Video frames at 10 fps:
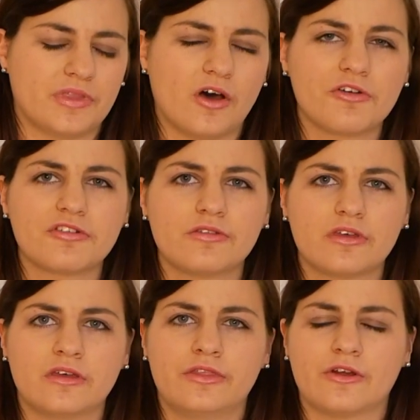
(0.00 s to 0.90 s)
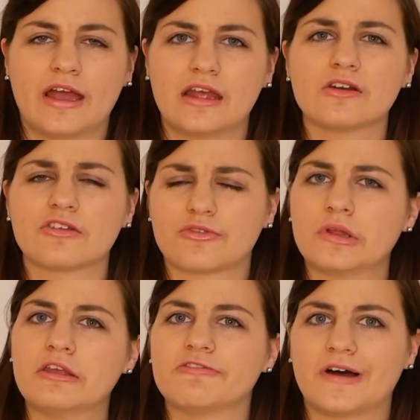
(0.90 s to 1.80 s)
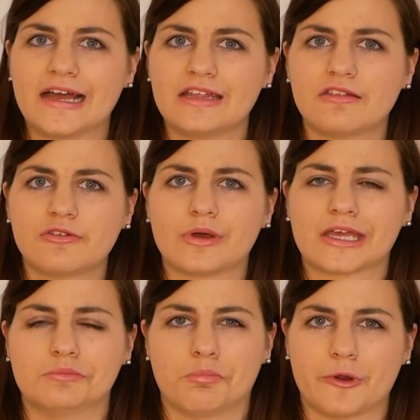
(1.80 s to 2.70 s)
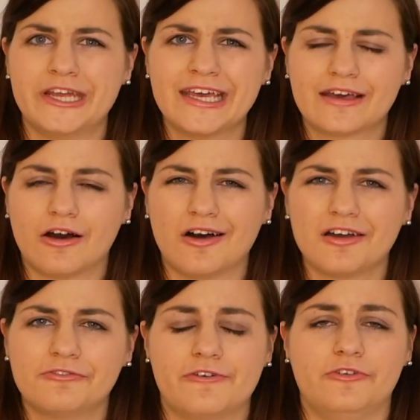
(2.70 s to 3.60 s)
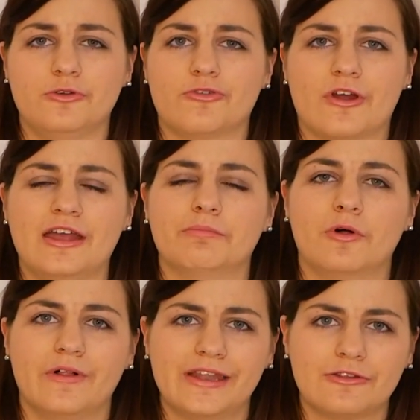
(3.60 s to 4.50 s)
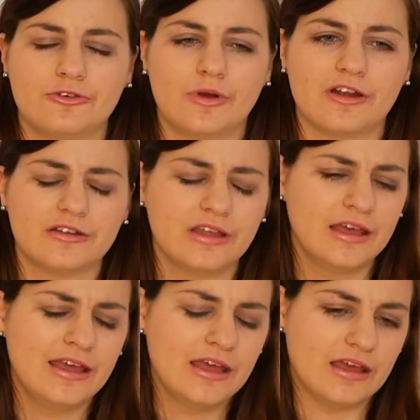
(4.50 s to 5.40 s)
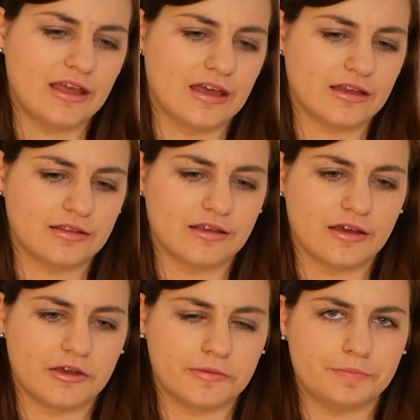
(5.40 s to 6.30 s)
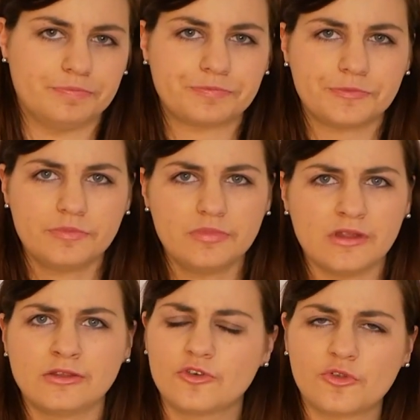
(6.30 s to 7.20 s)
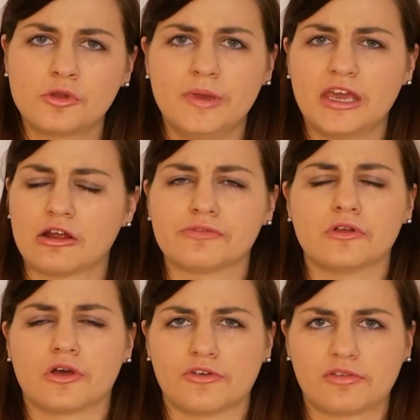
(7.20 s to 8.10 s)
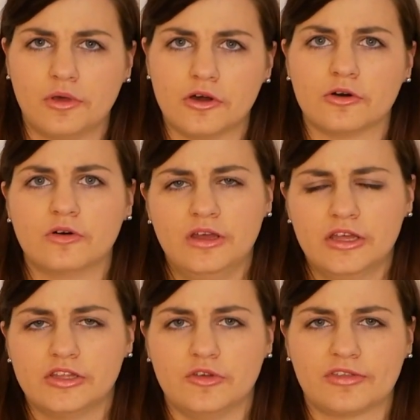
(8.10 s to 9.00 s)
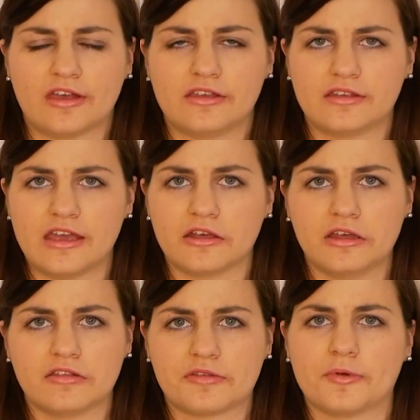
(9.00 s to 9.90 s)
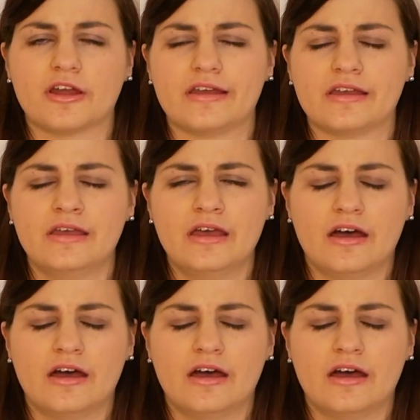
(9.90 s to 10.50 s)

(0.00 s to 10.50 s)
also their hair is really fine, so it can break off if you try and pull on it too hard. And you just want to be careful, go slow, use that detangling spray